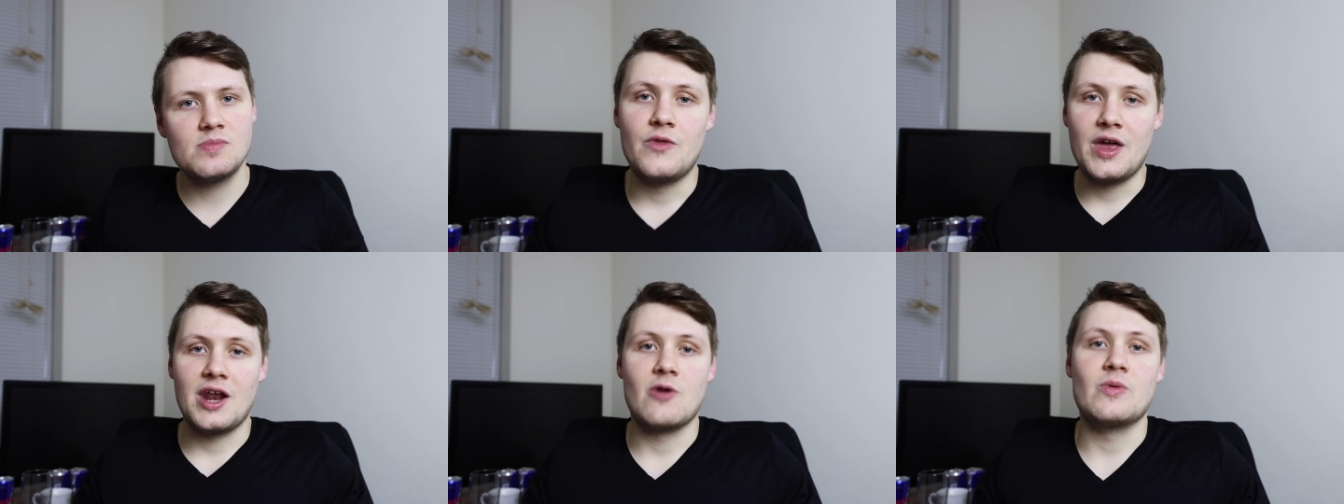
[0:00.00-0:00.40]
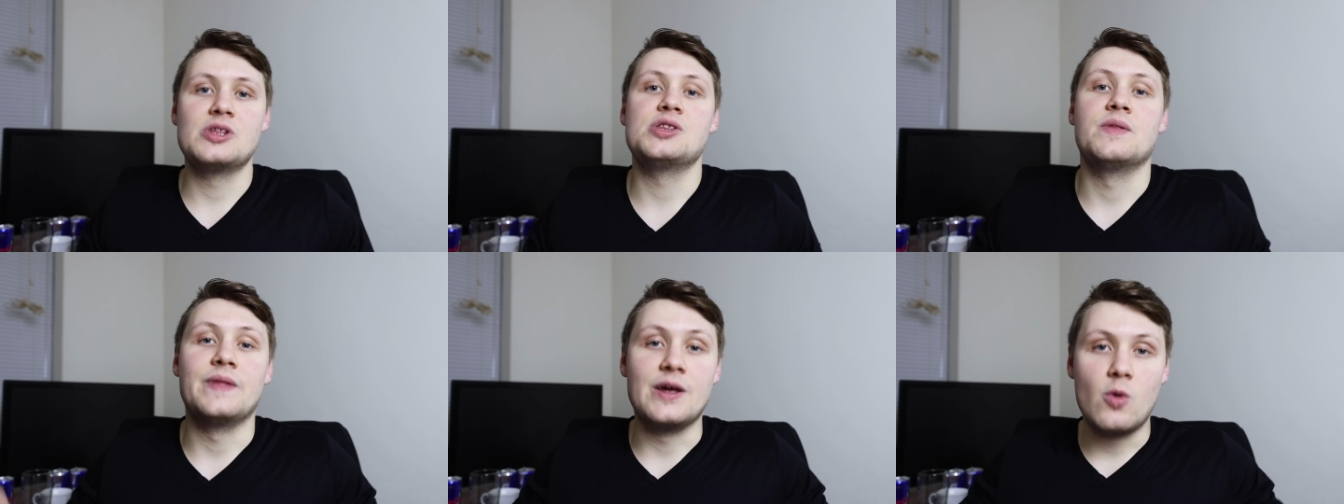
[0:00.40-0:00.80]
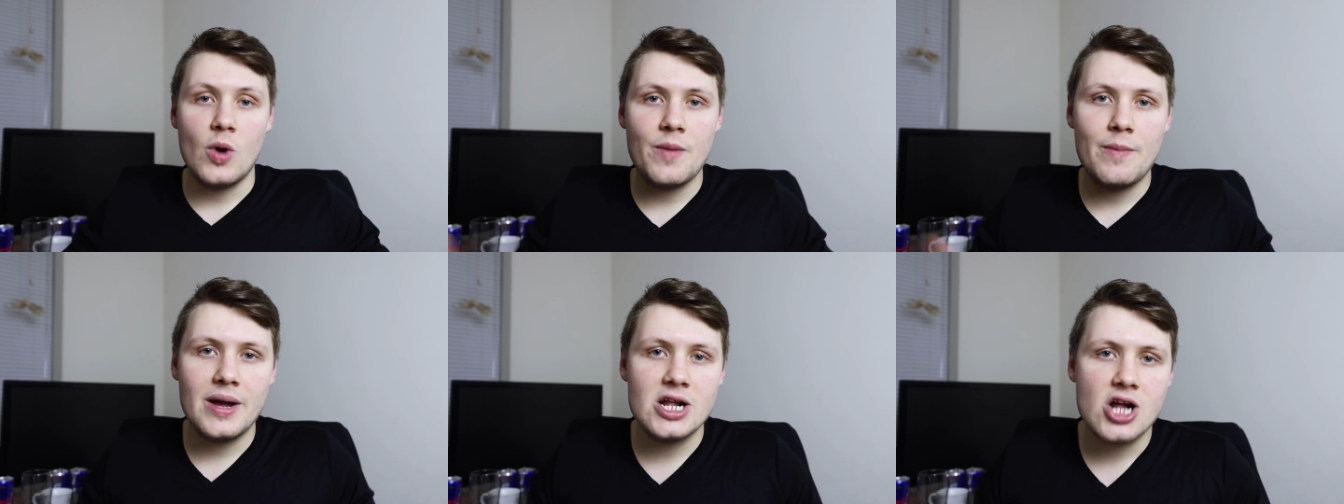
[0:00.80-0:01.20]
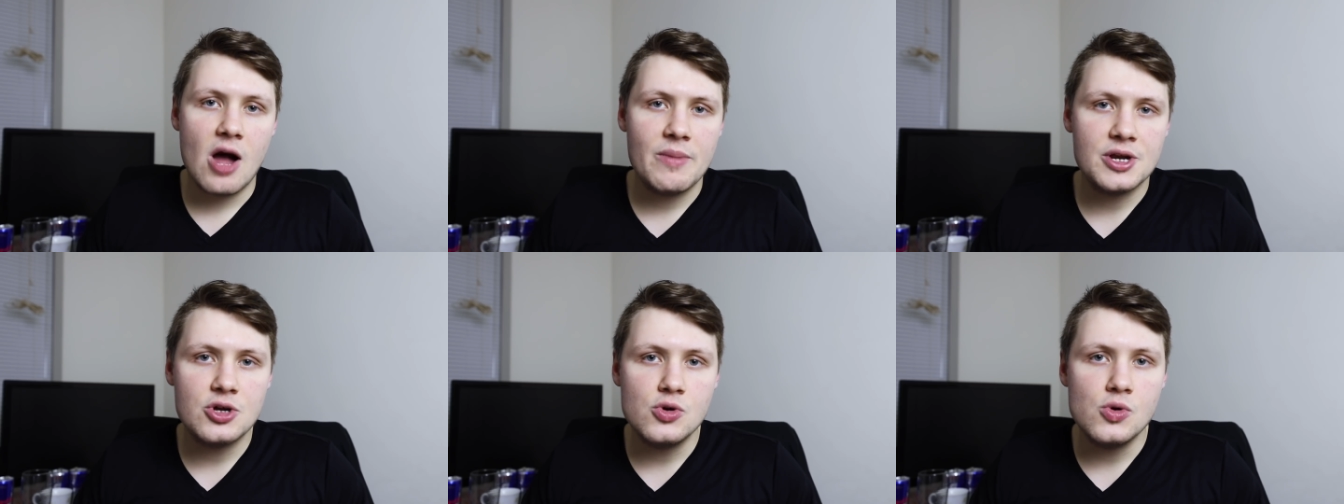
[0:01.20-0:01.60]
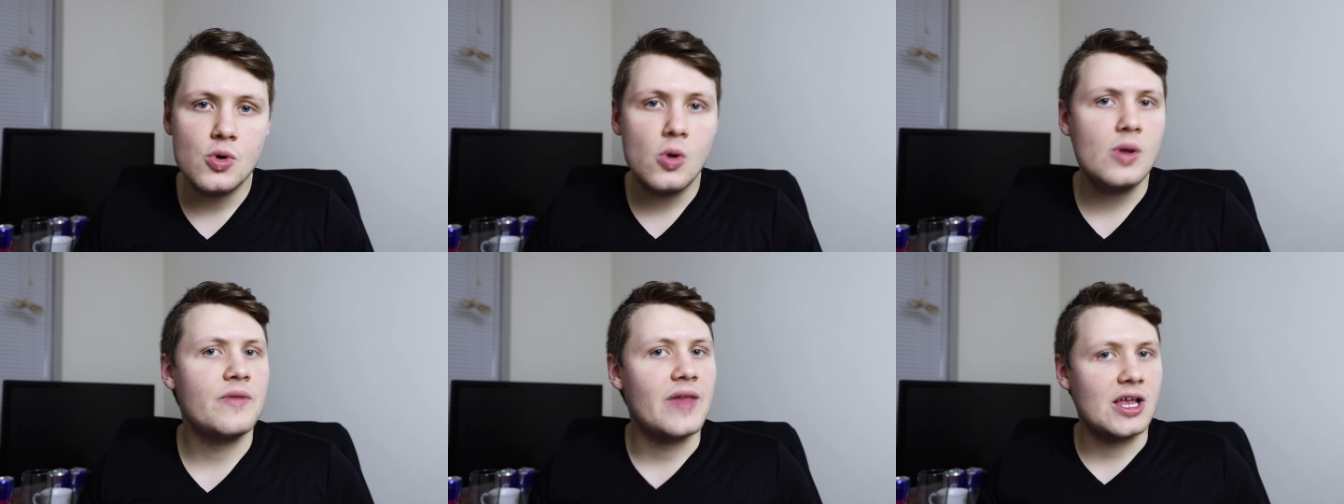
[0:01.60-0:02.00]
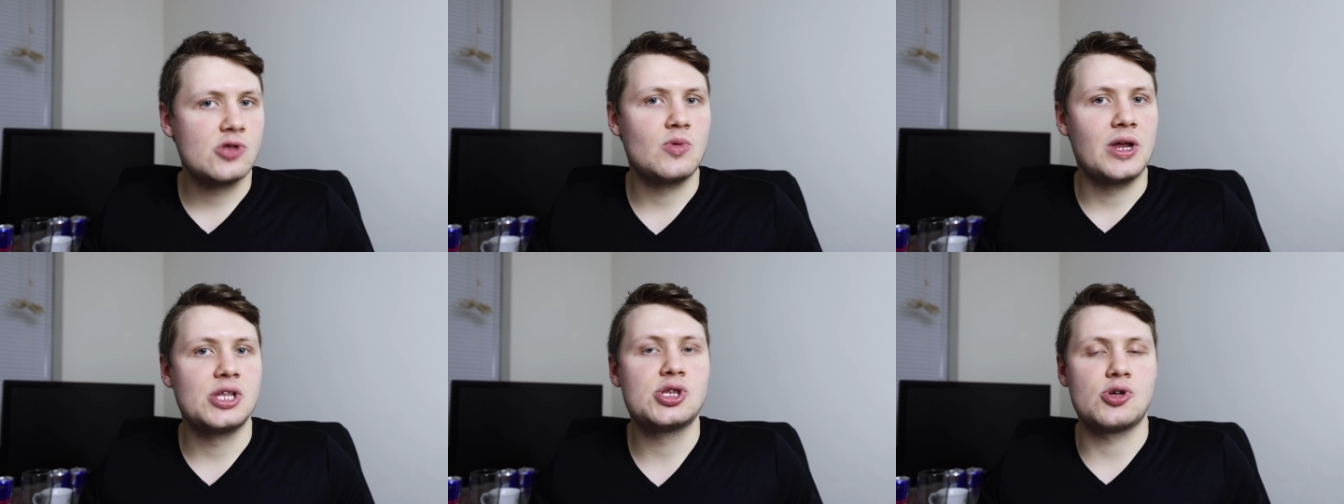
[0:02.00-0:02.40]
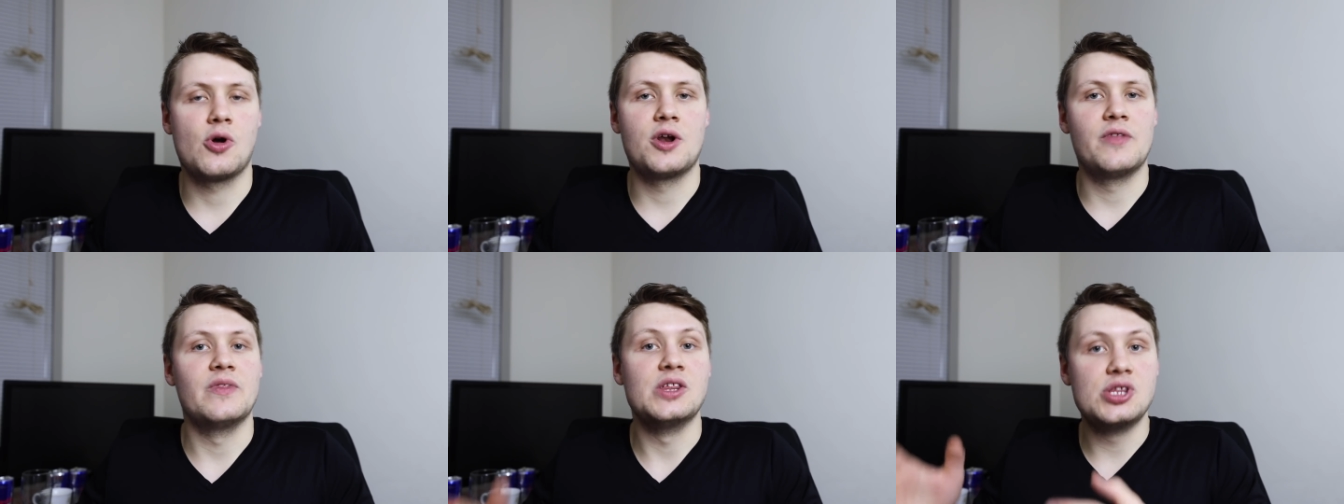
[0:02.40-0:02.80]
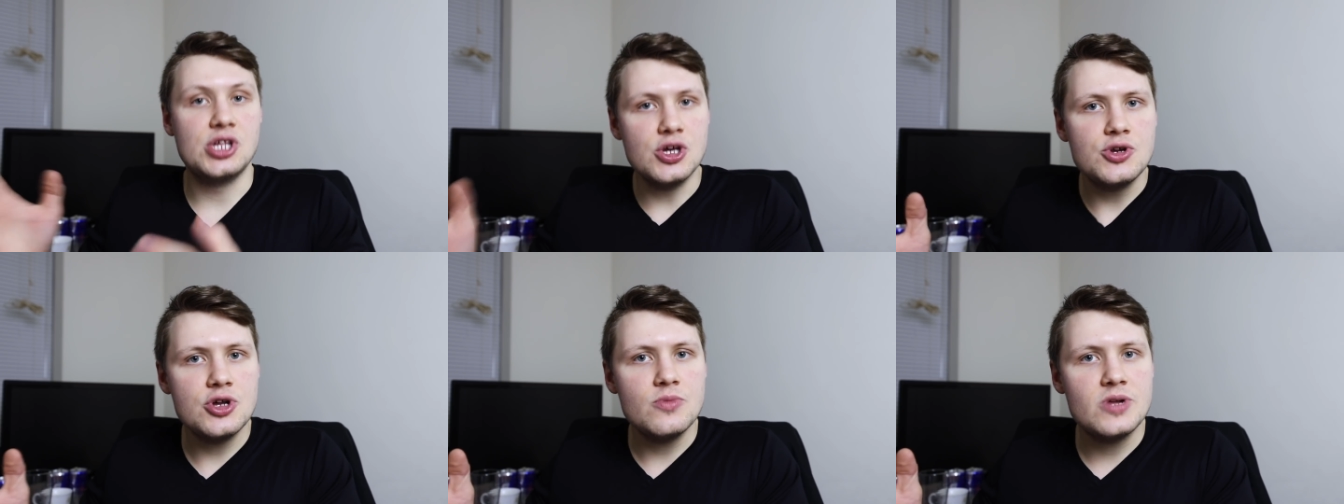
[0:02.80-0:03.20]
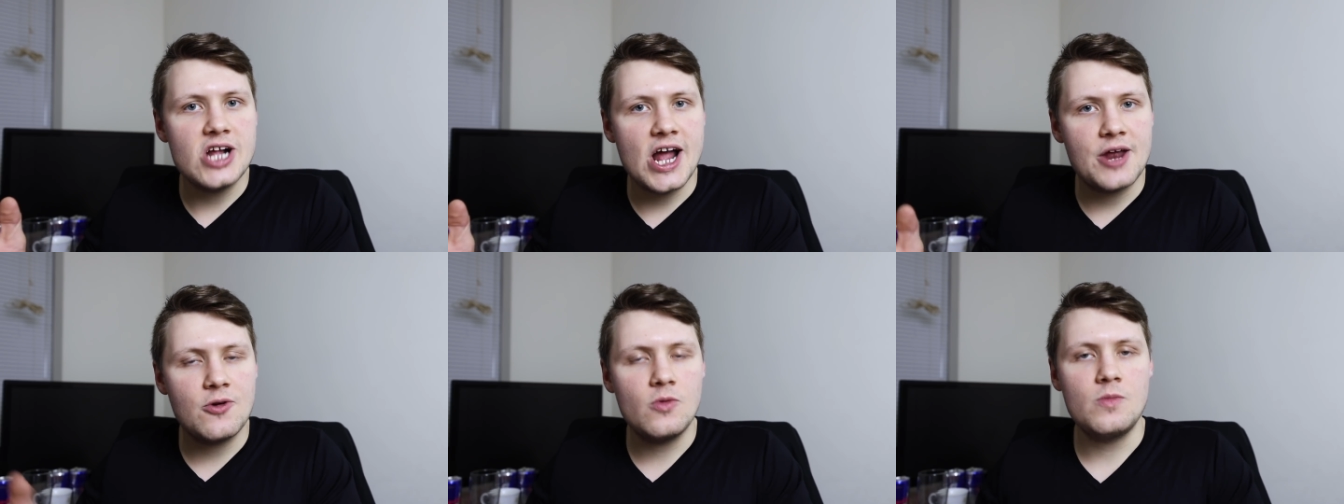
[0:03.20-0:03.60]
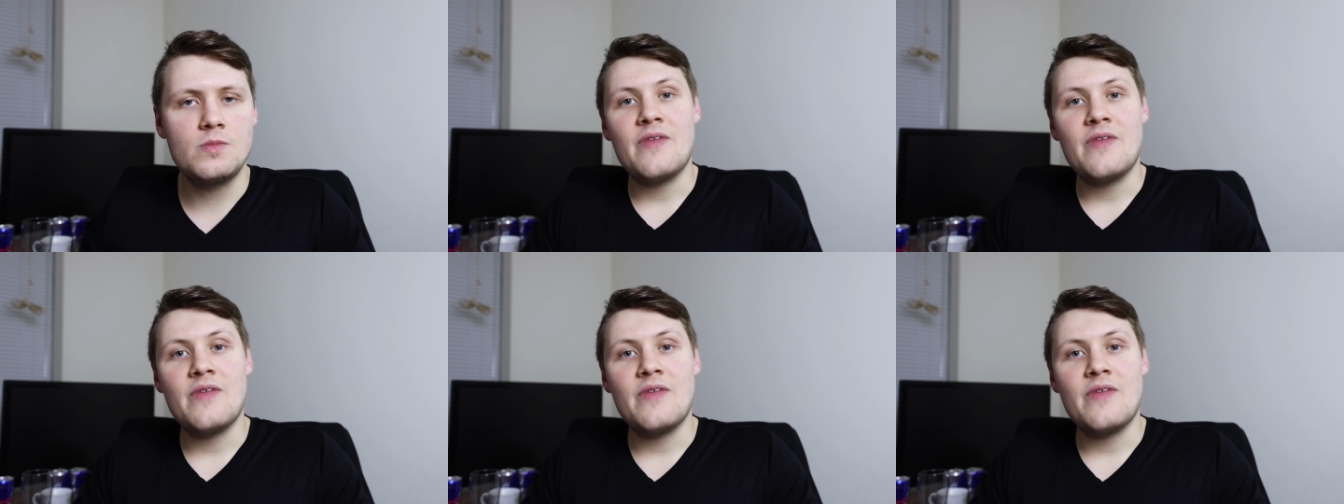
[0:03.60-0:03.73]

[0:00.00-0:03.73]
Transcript: Then I recently quit my job at Google, and that's when I started this YouTube channel.